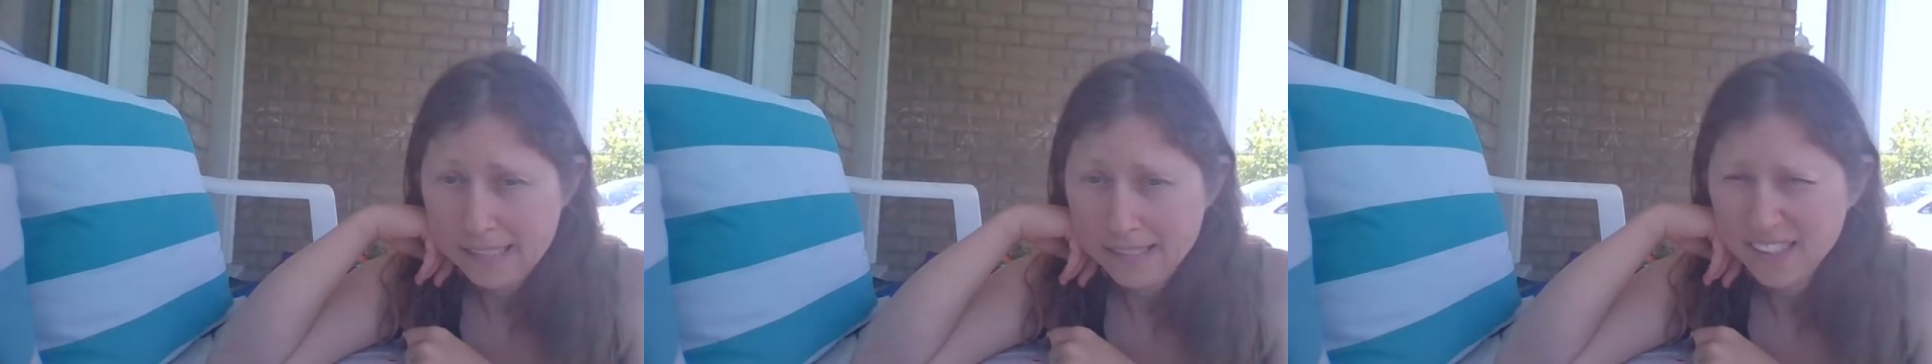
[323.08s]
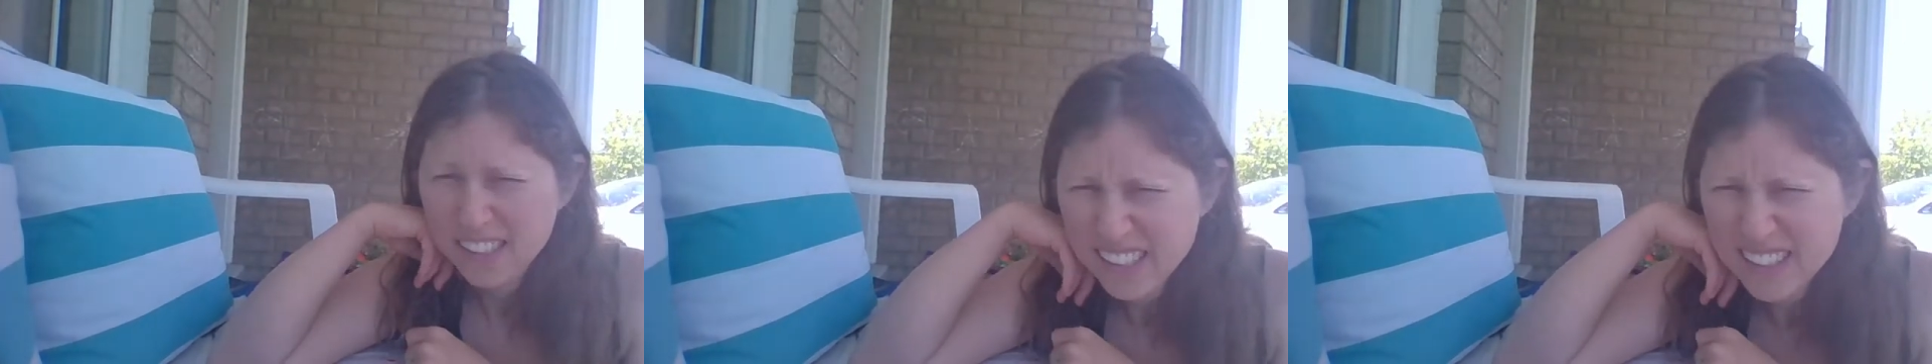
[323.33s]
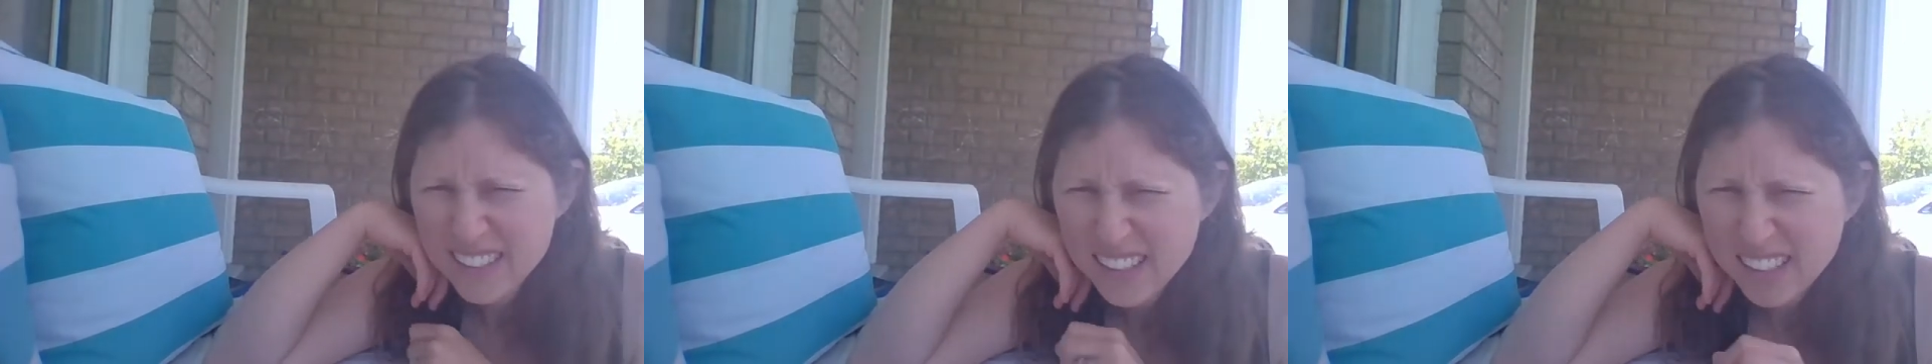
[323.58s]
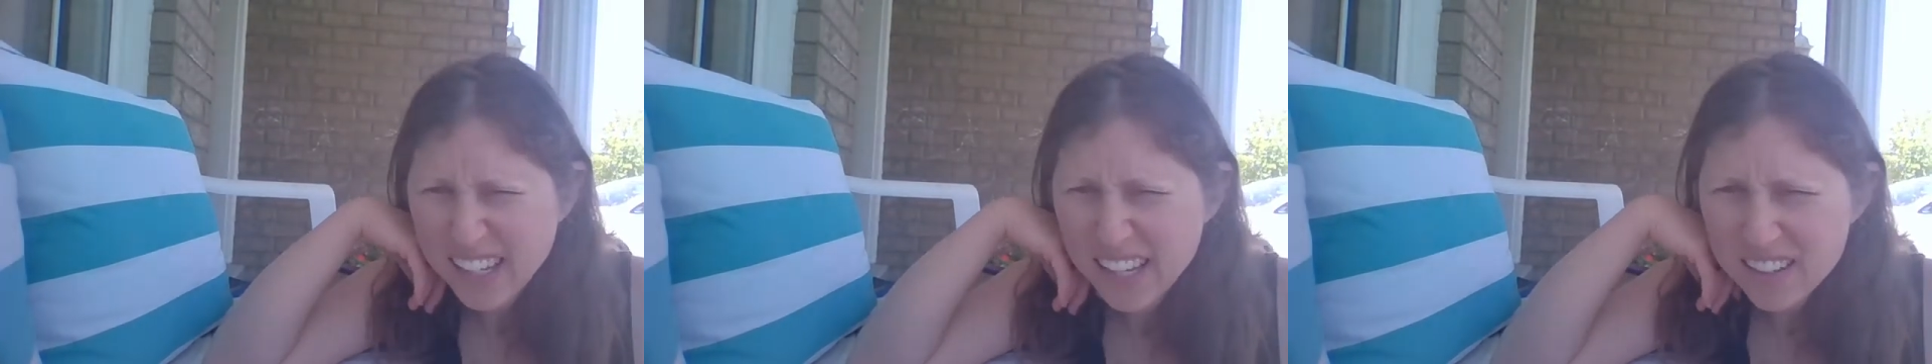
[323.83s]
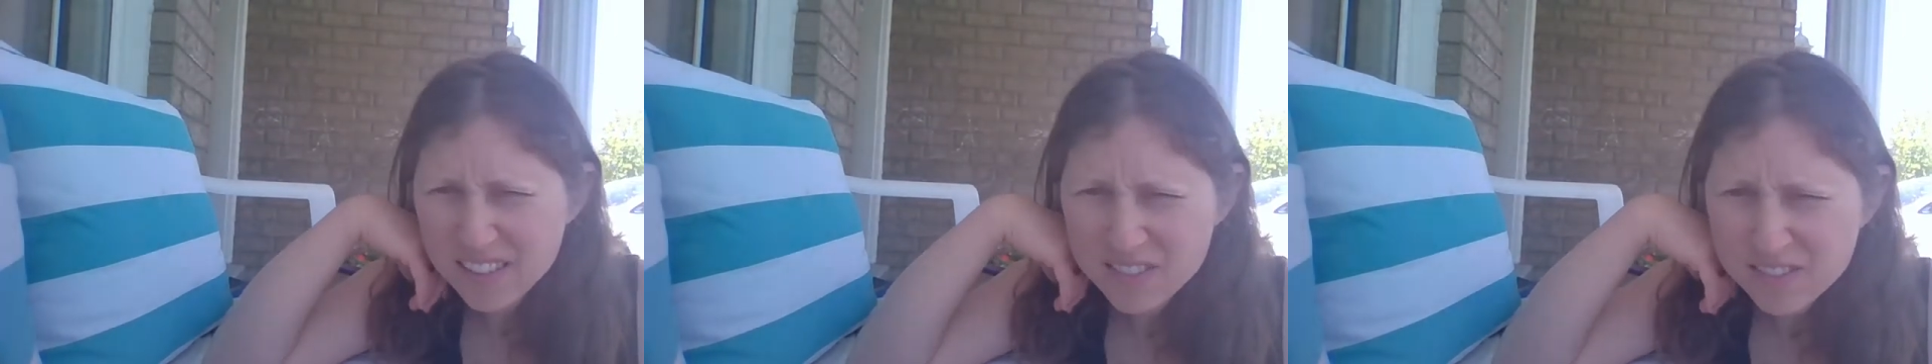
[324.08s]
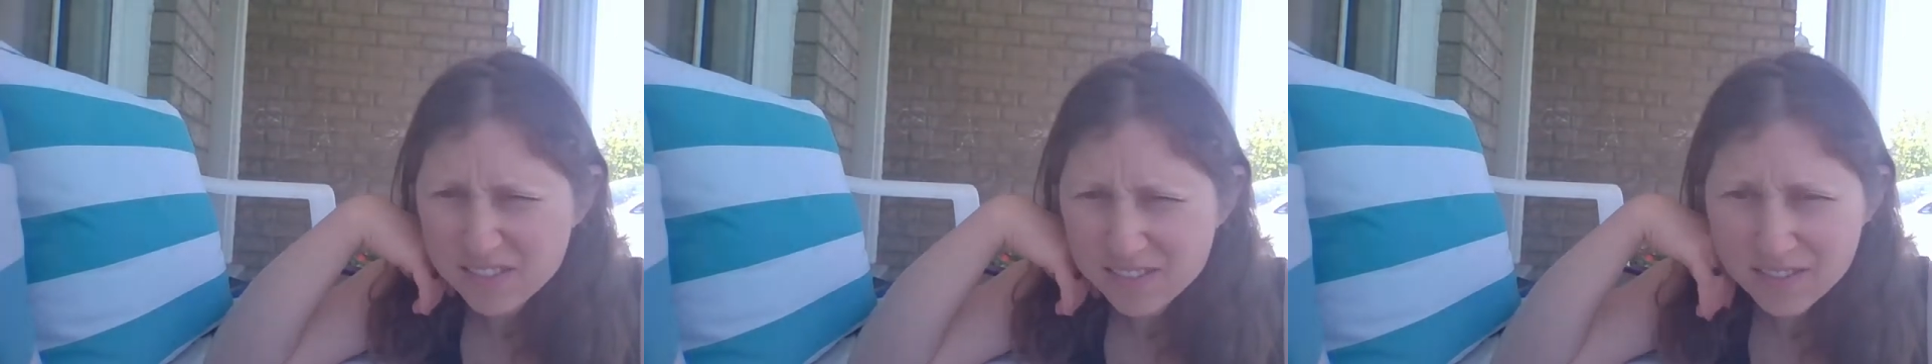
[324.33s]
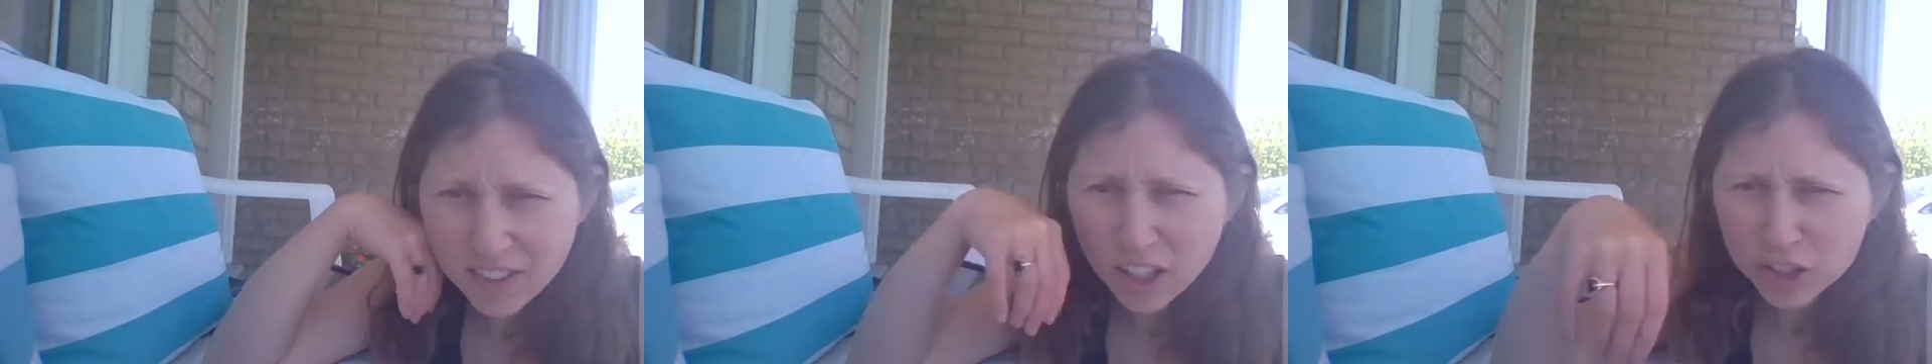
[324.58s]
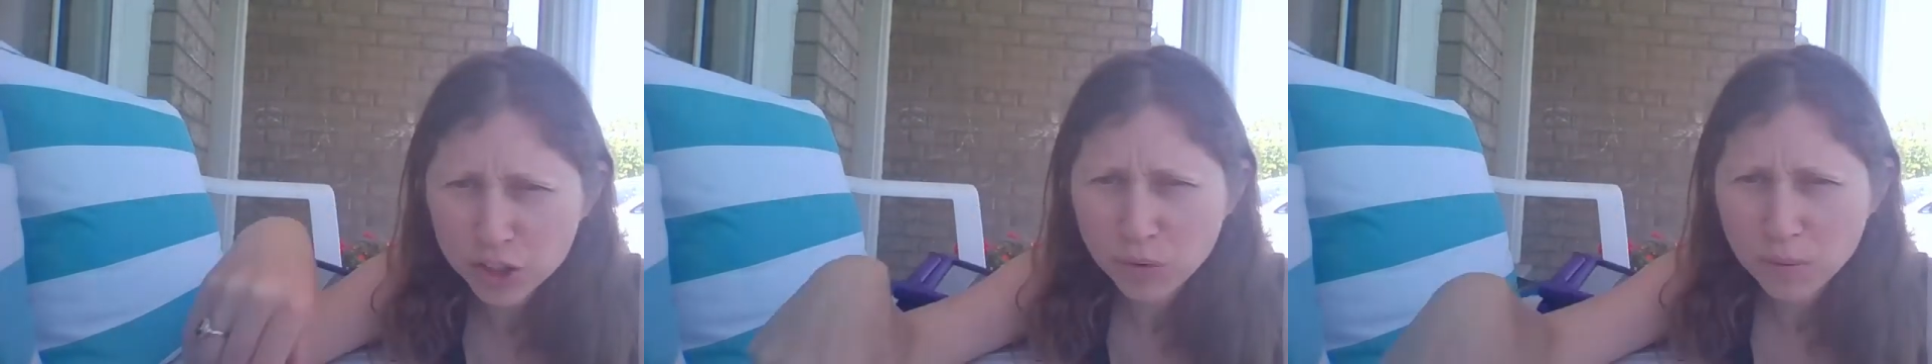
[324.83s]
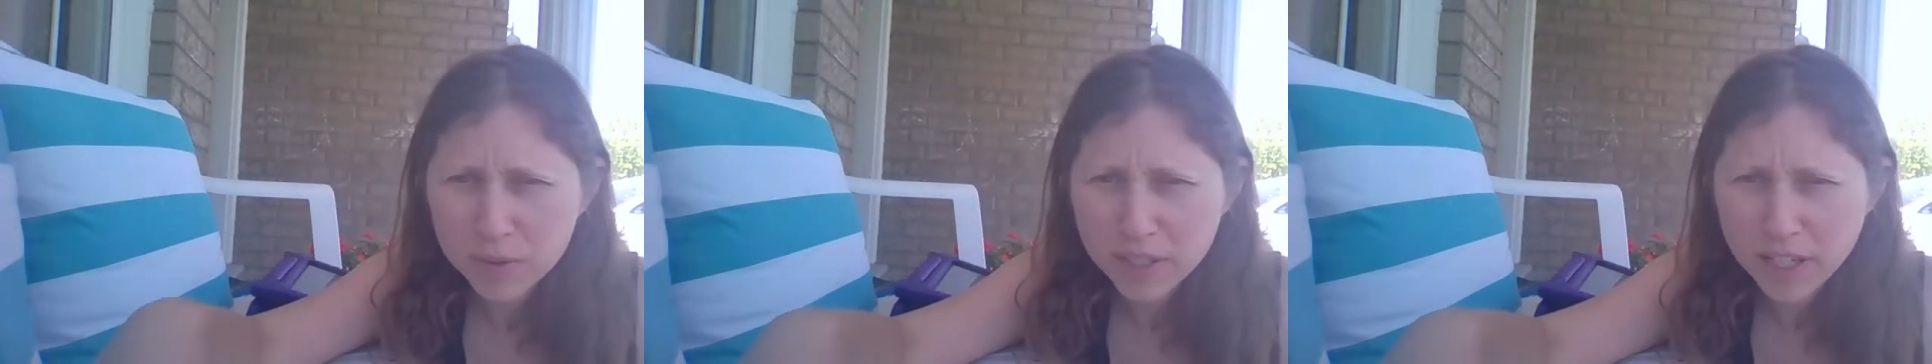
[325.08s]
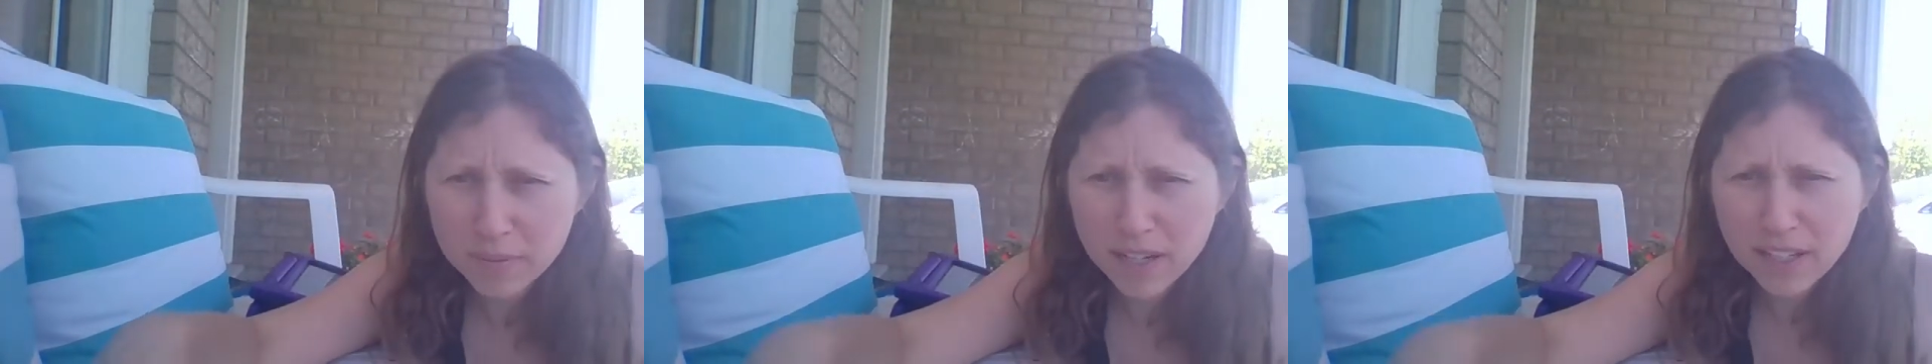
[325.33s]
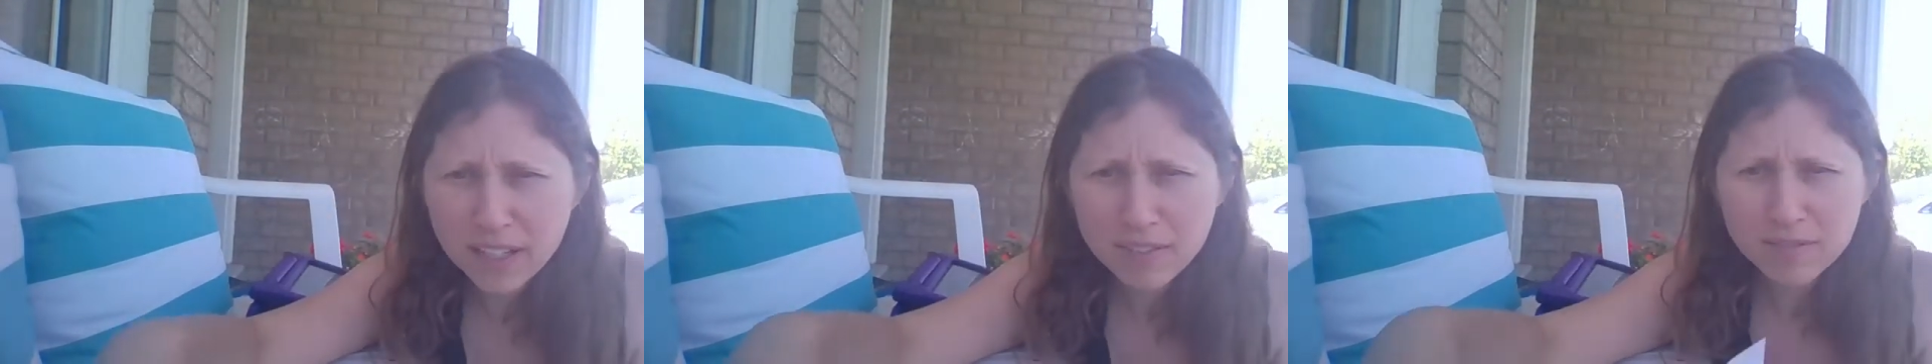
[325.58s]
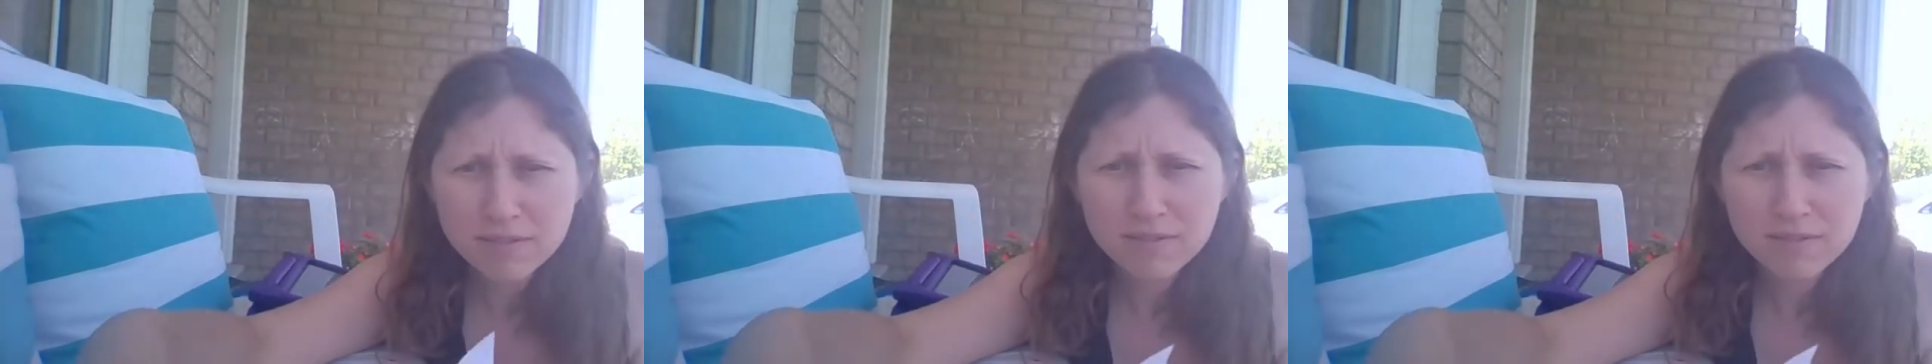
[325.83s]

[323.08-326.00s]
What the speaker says: Do you need to see it again? I'll show it one more time. Ready?